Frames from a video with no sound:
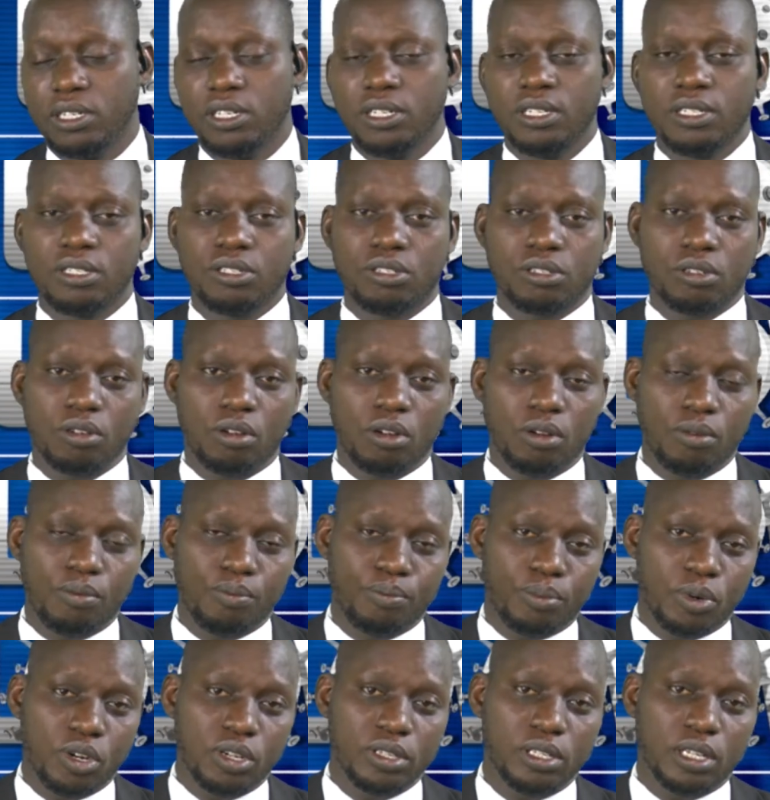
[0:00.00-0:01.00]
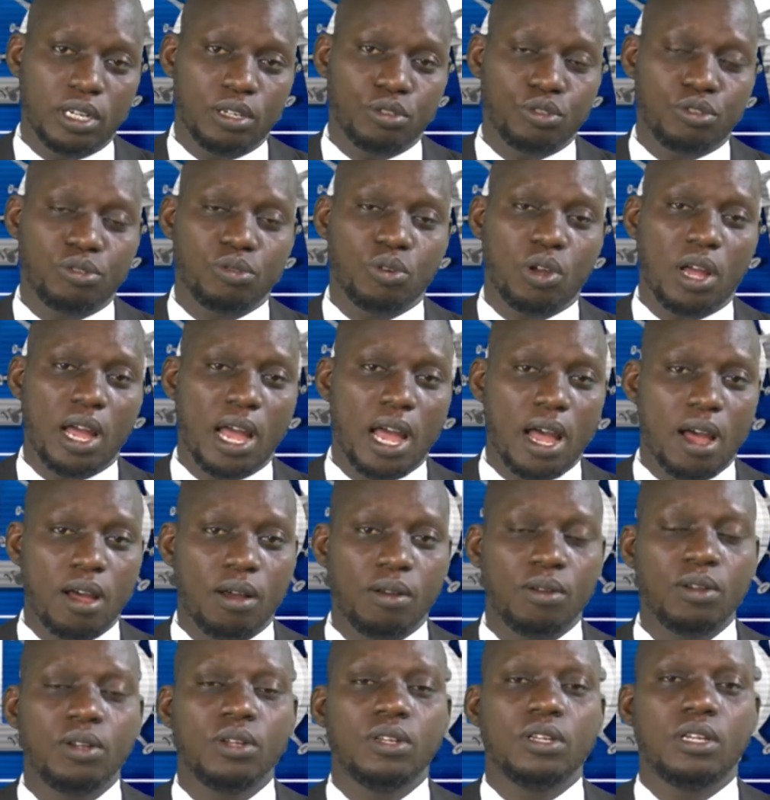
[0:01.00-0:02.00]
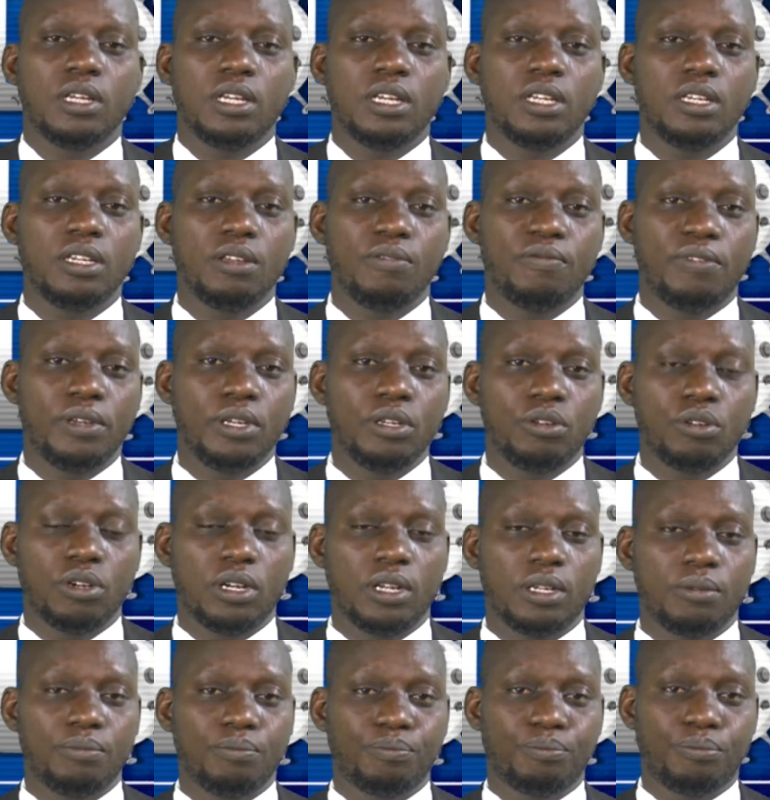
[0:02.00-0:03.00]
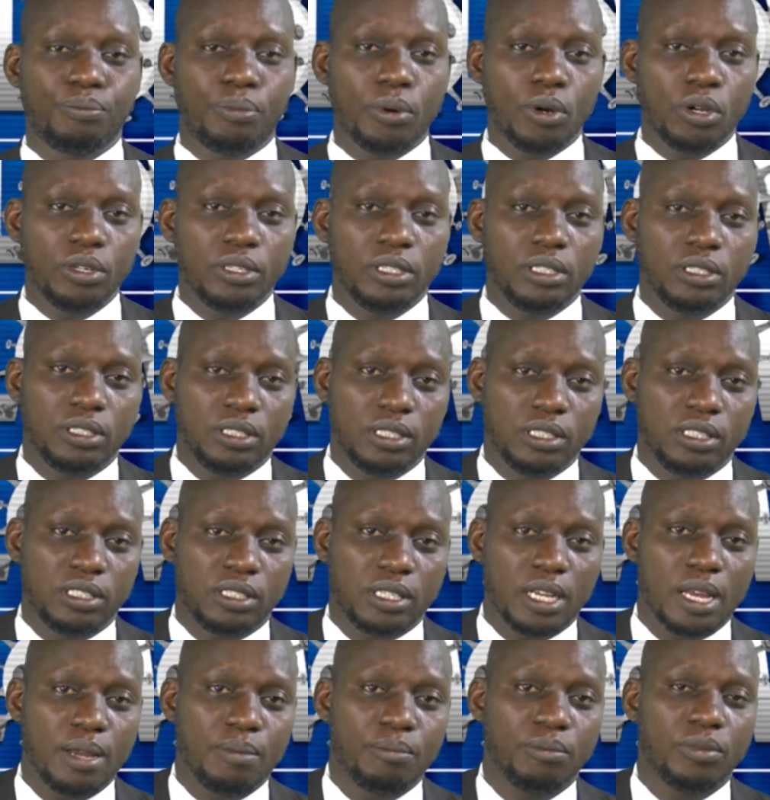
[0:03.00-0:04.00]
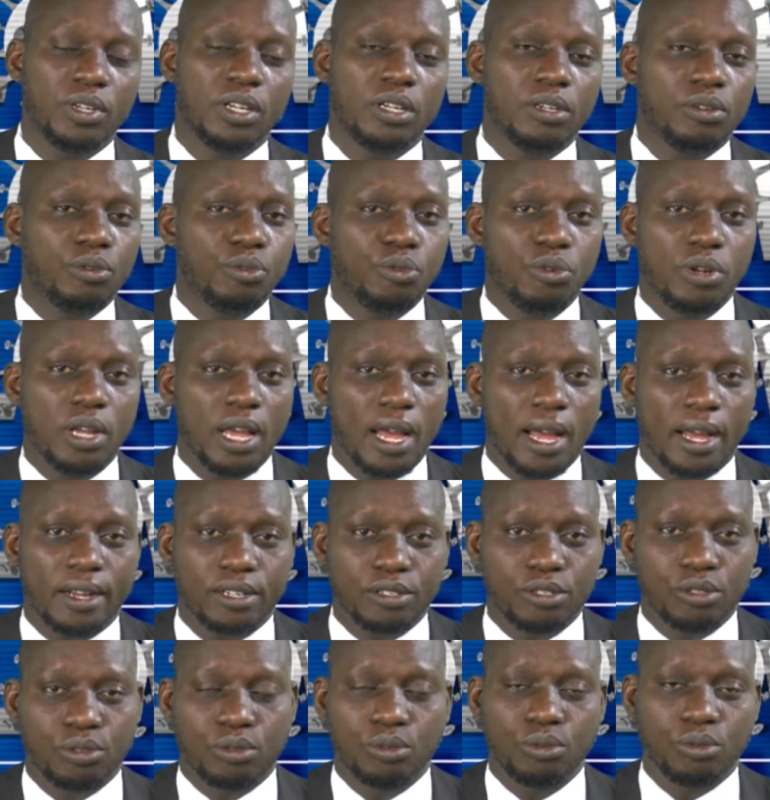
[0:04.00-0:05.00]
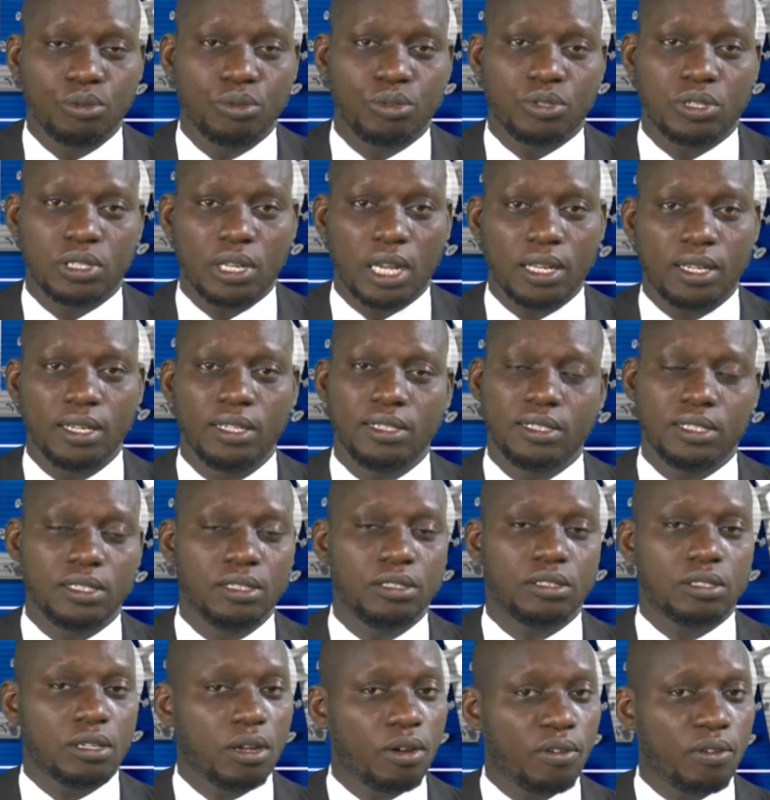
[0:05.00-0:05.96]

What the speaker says: It's all boils down to how individual body system reacts to certain things.